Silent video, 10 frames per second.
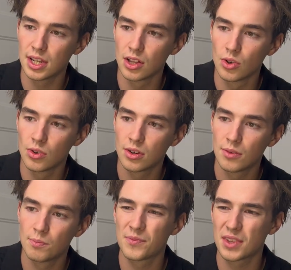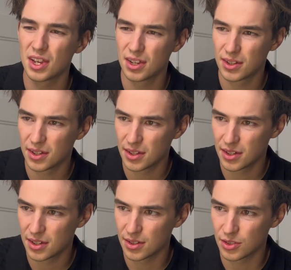yellow.
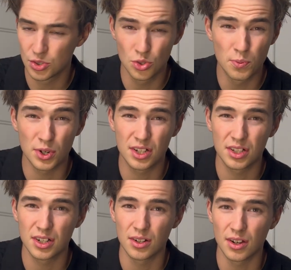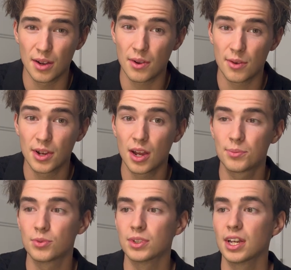Super clear. I'm
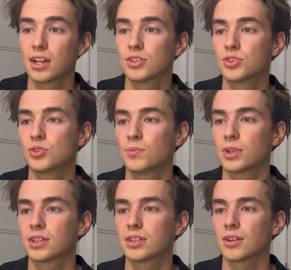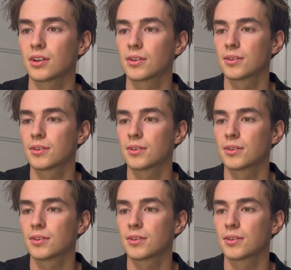happy with that. It's super clear.